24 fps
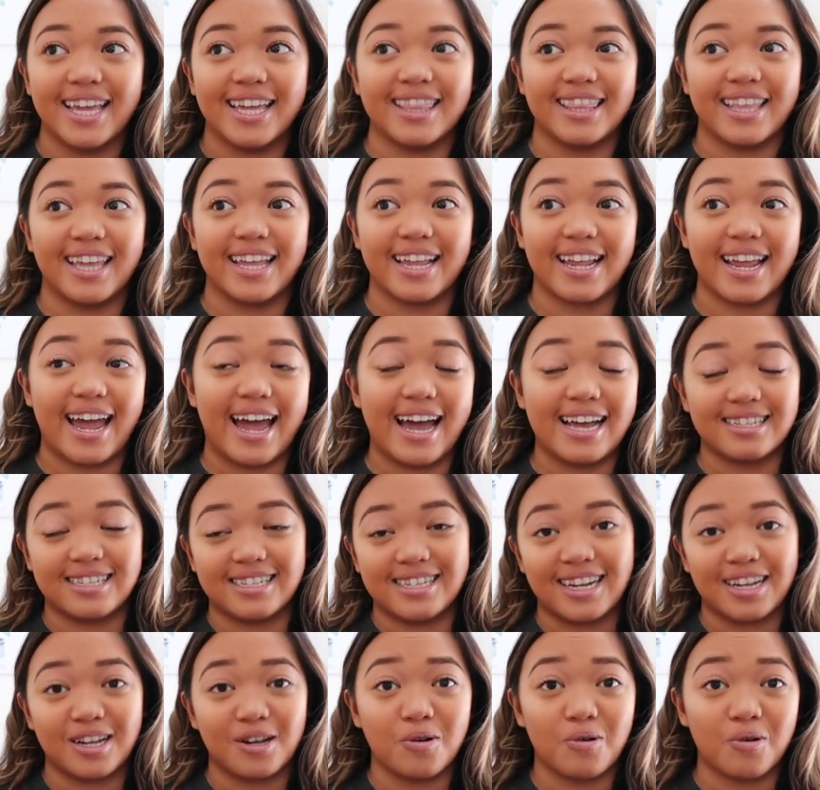in like
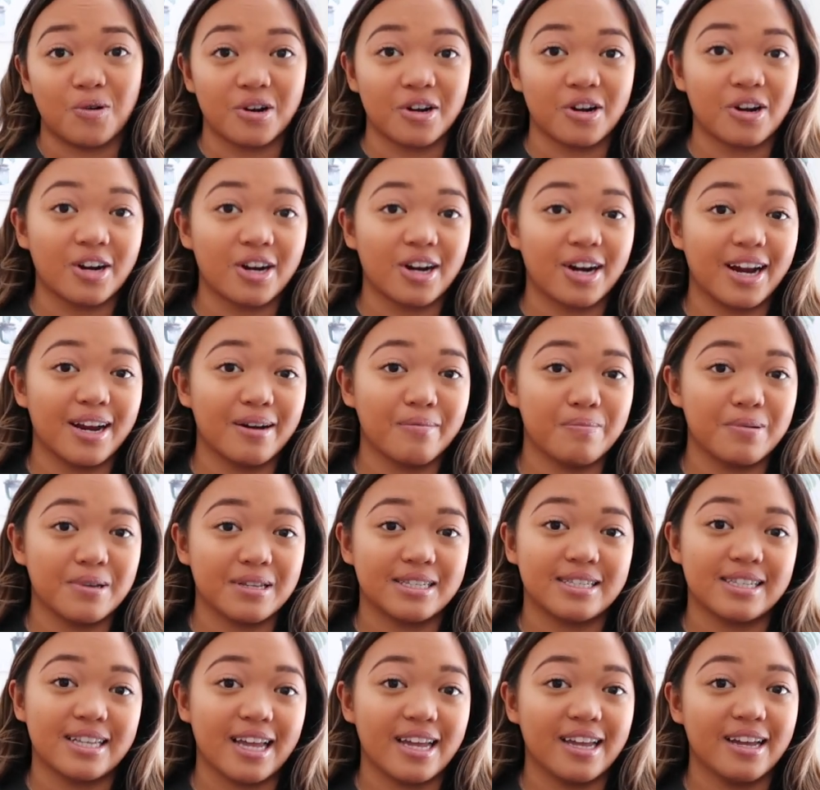Aztec Corner and
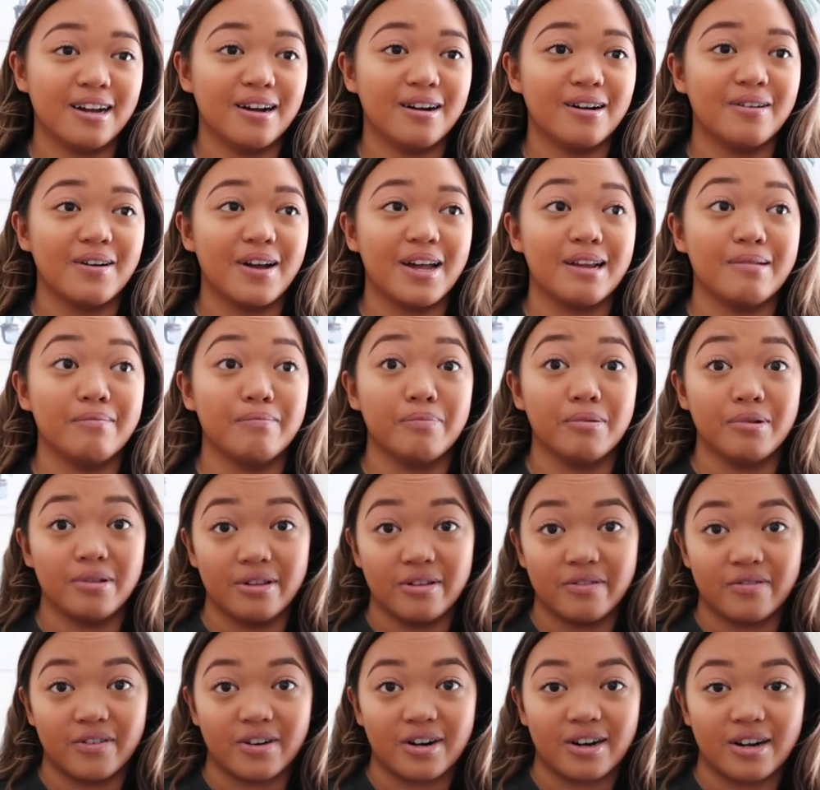Paseo and
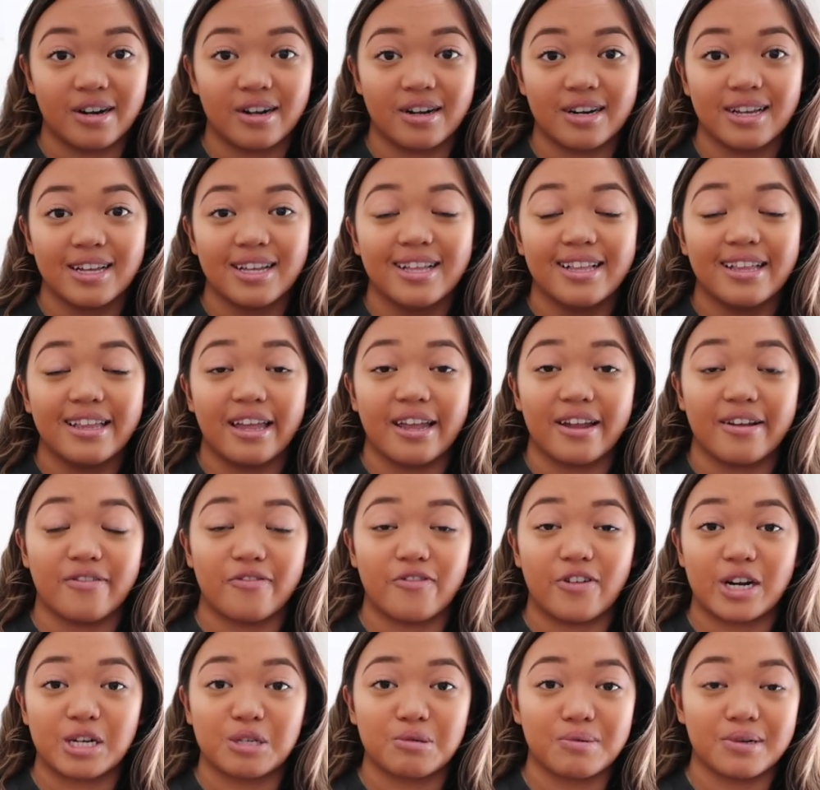Boulevard, like
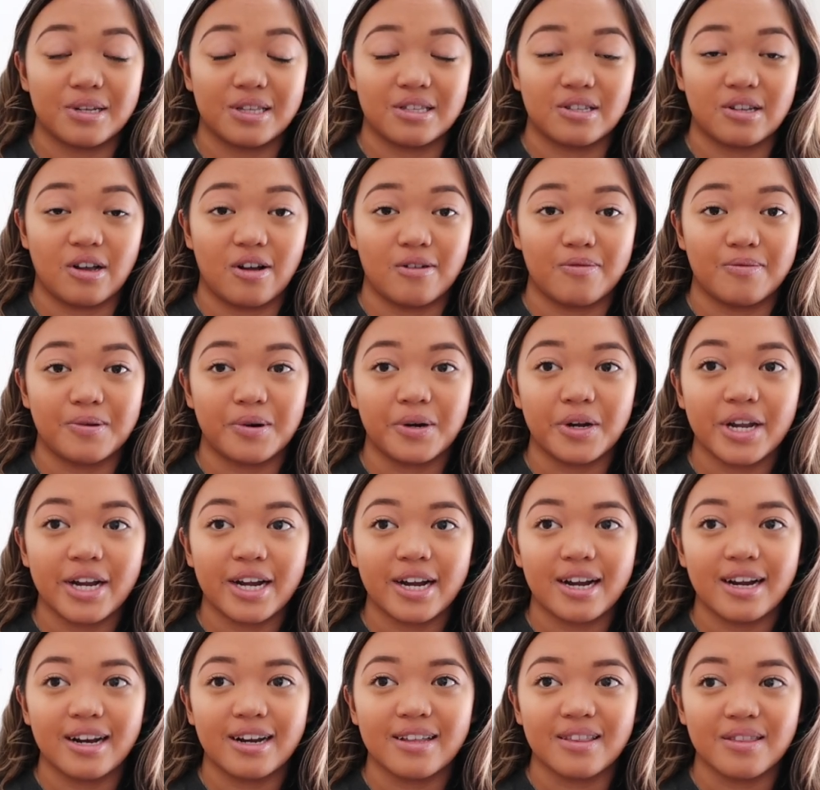freshman and sophomore
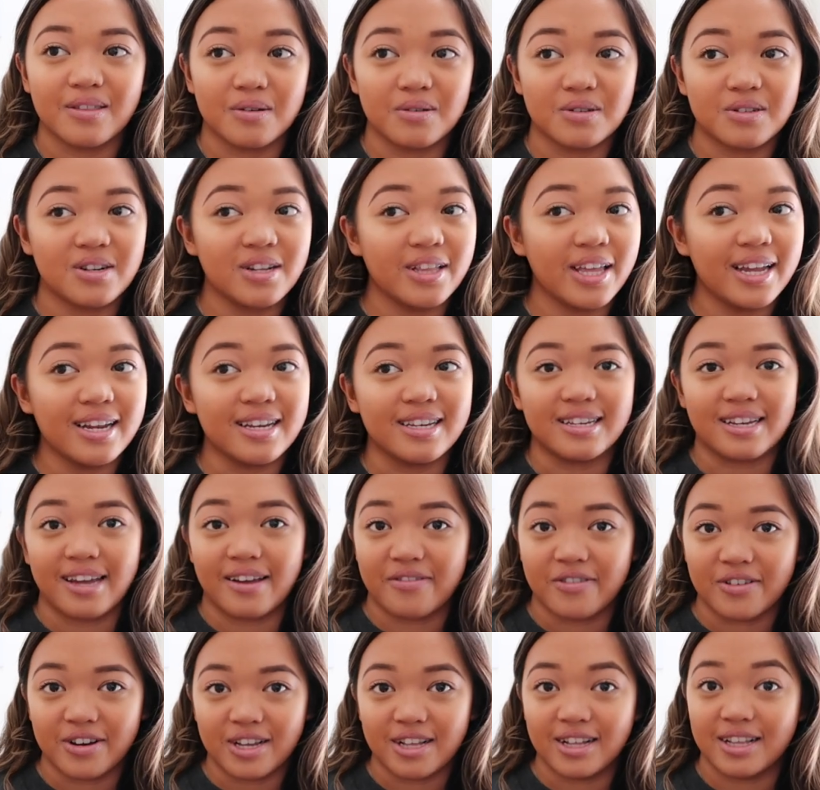year. Those are like
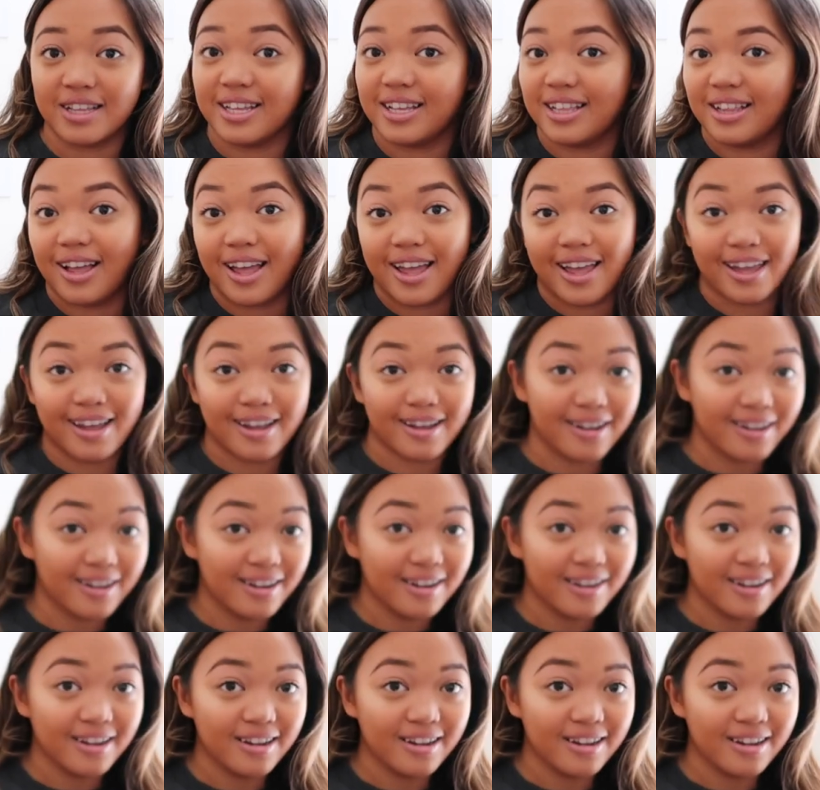definitely like